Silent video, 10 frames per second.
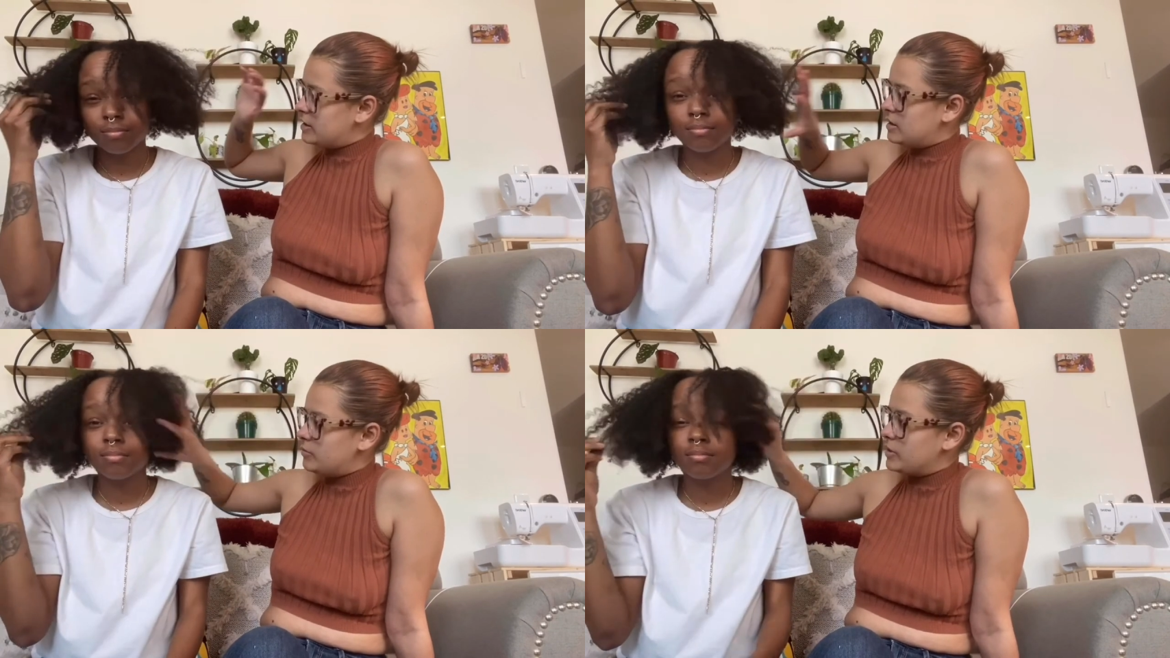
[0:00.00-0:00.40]
Speaker 1: We
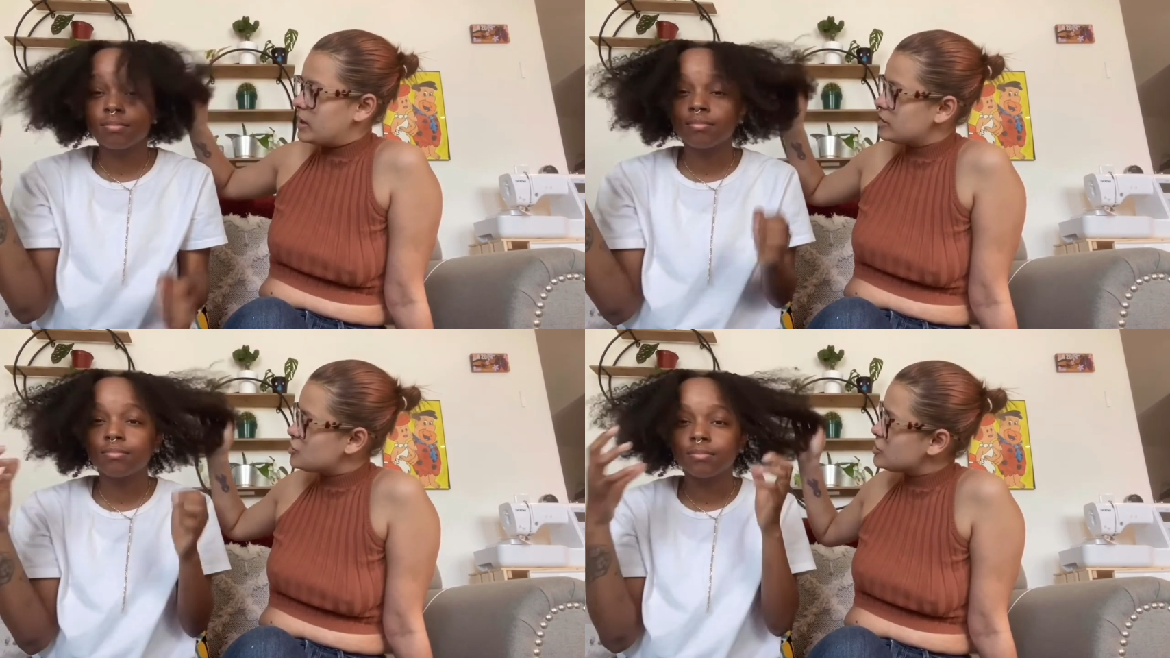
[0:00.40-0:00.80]

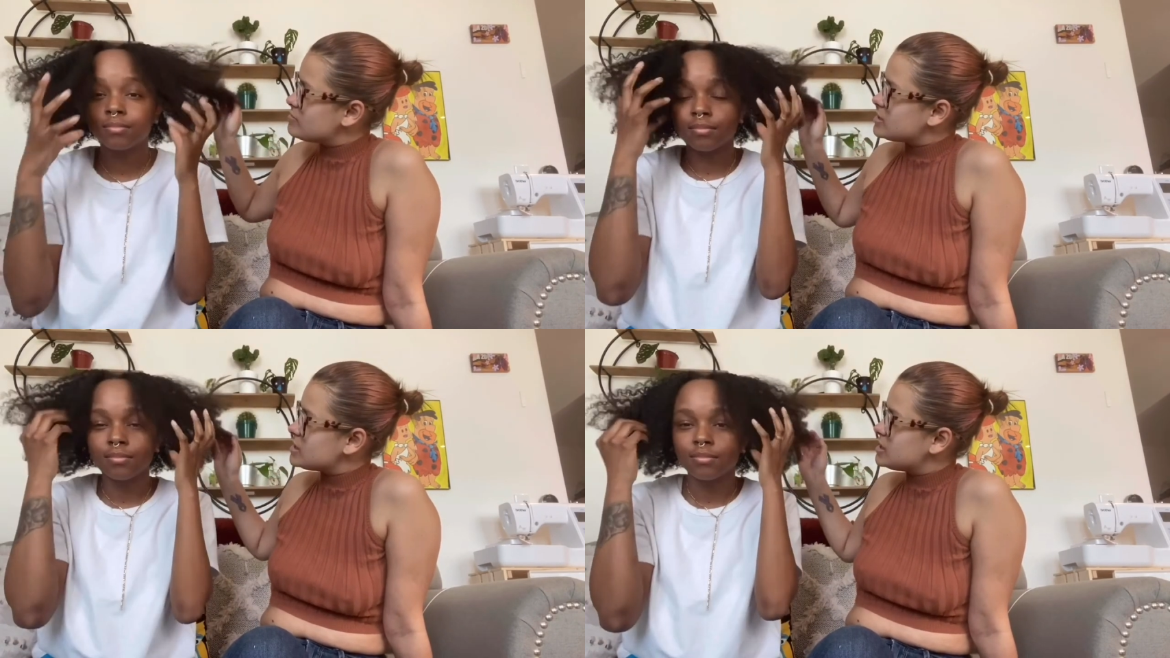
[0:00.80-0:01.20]
trimmed
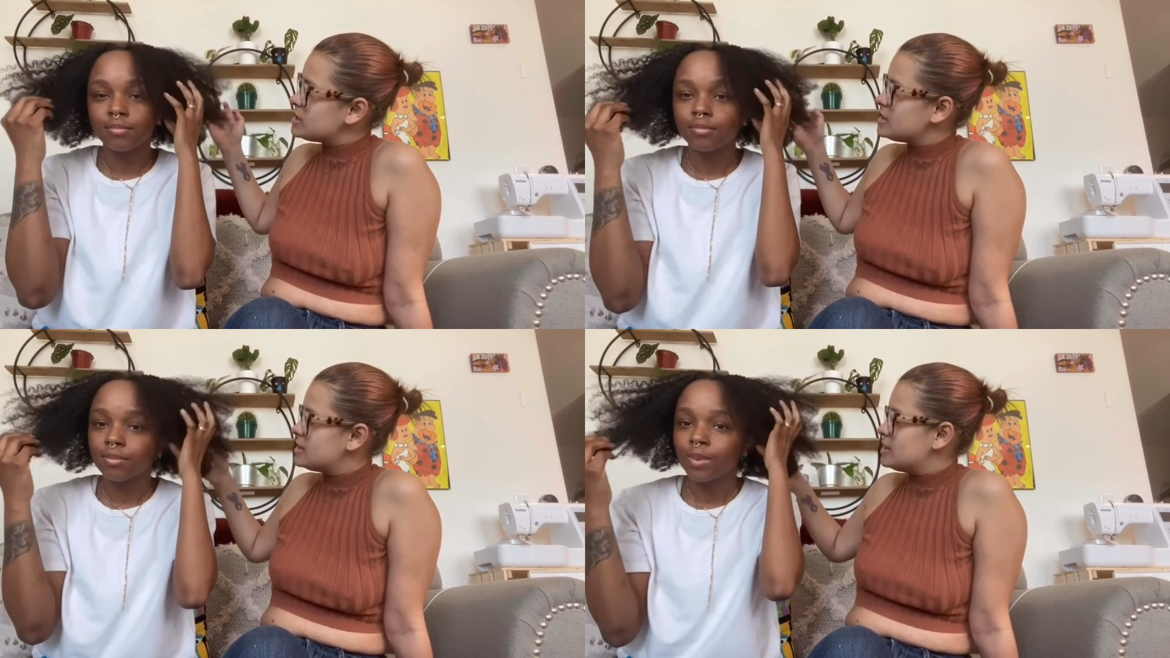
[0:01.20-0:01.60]
it.
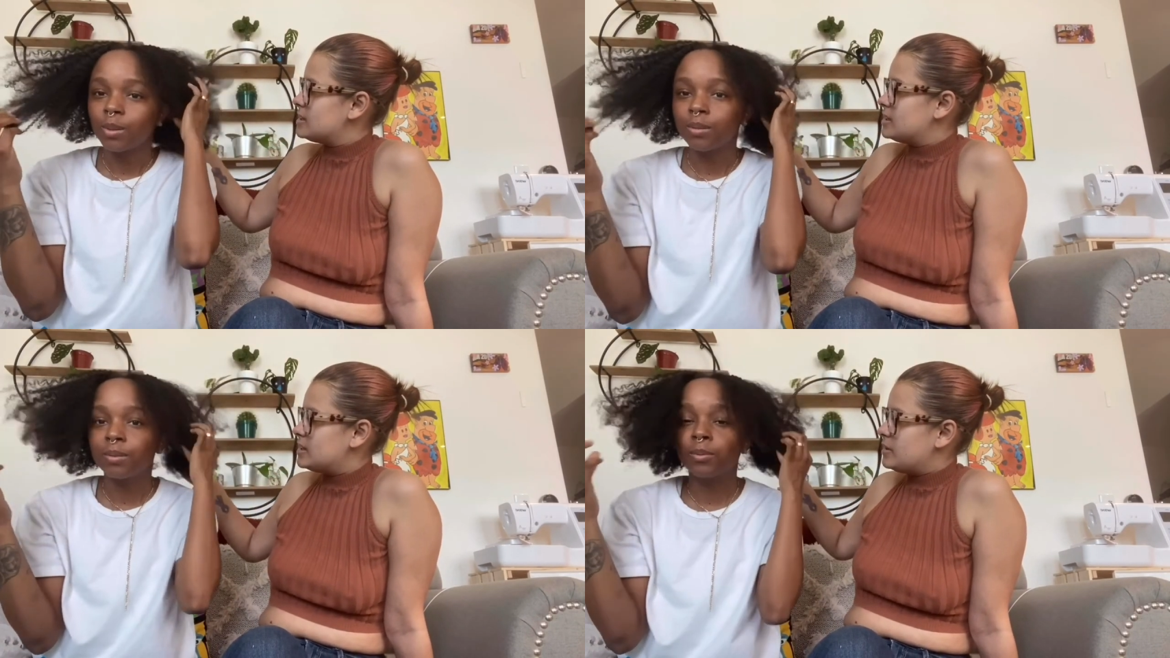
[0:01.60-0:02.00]

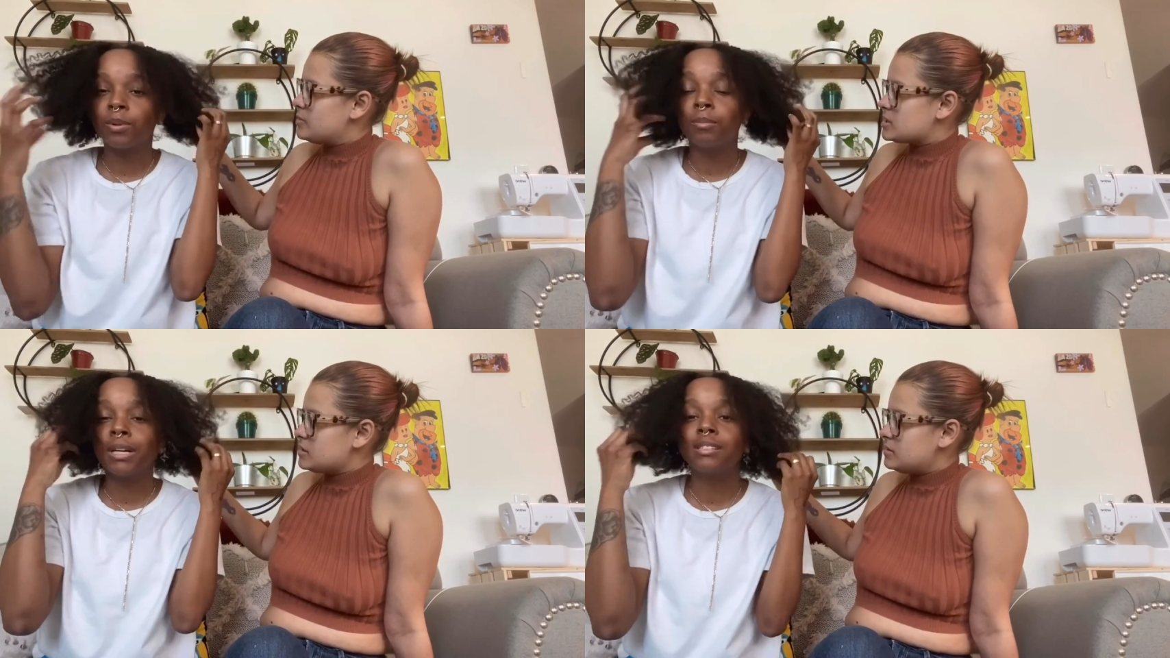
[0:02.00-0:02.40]
Well, my
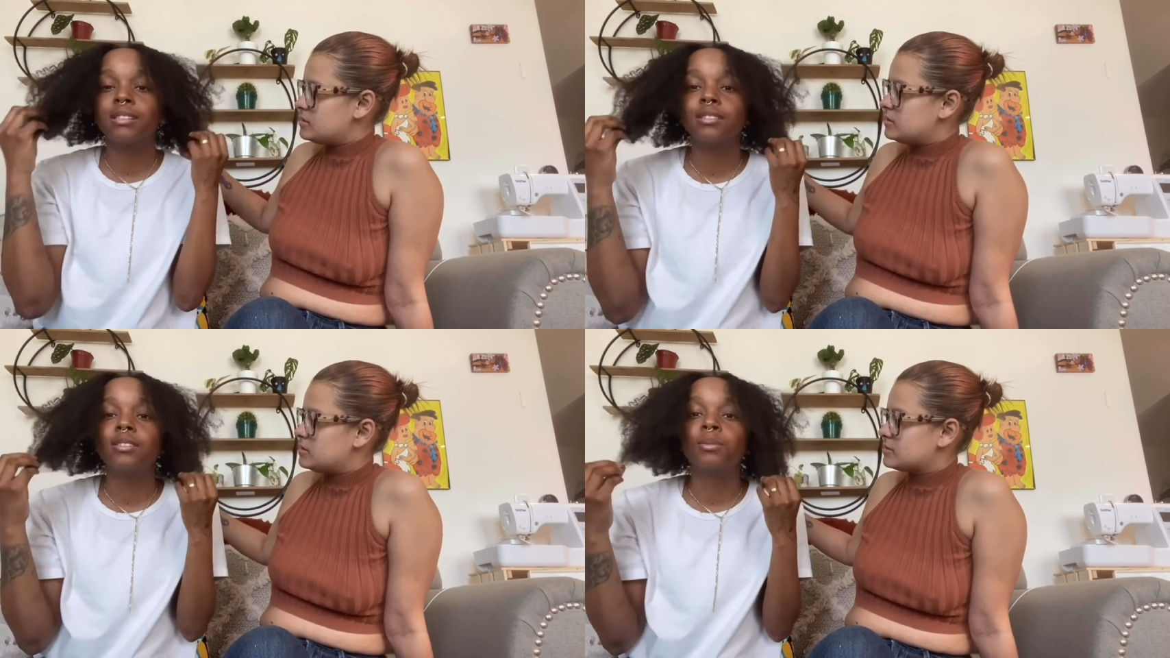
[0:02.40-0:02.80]
sister
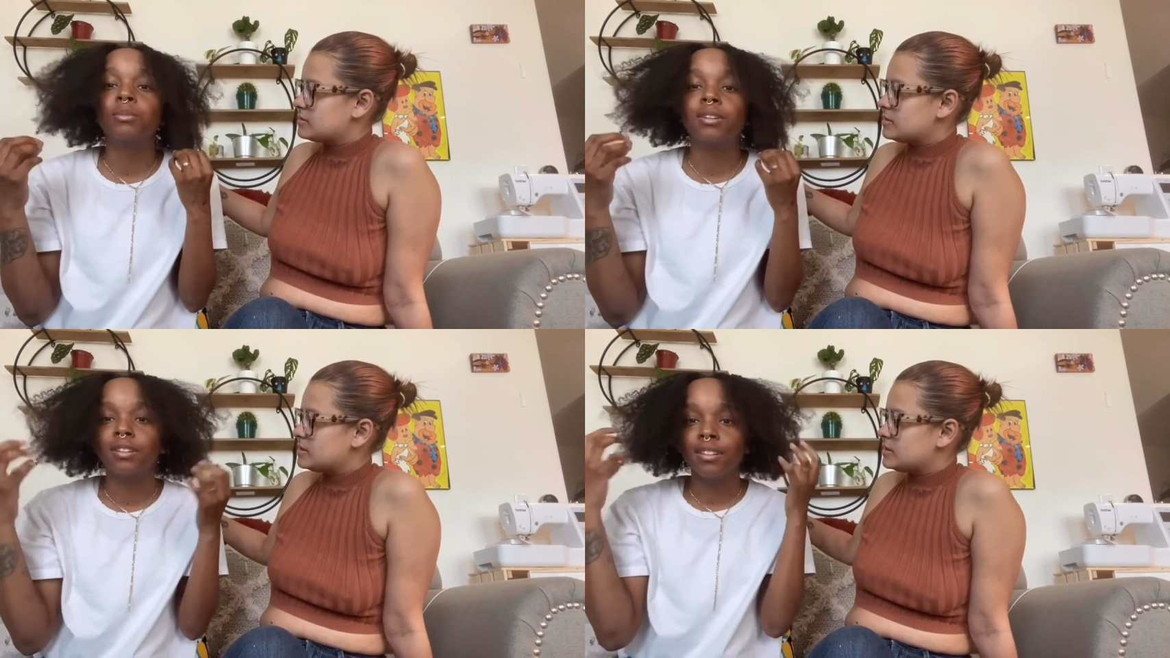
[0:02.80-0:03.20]

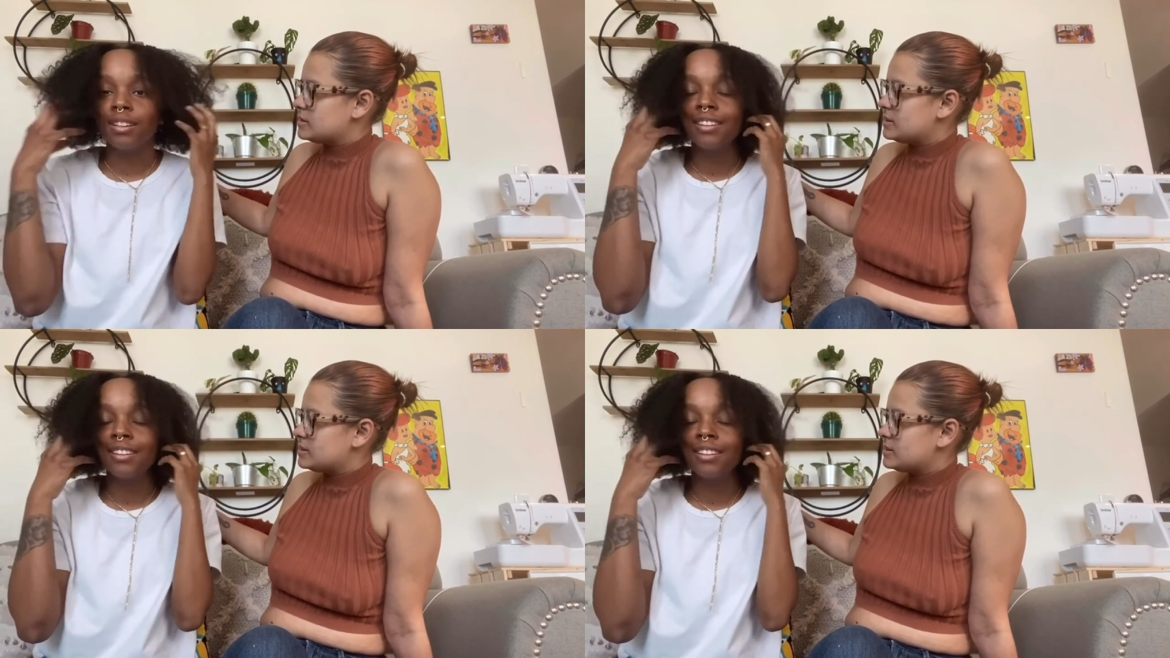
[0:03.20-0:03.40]
braided it.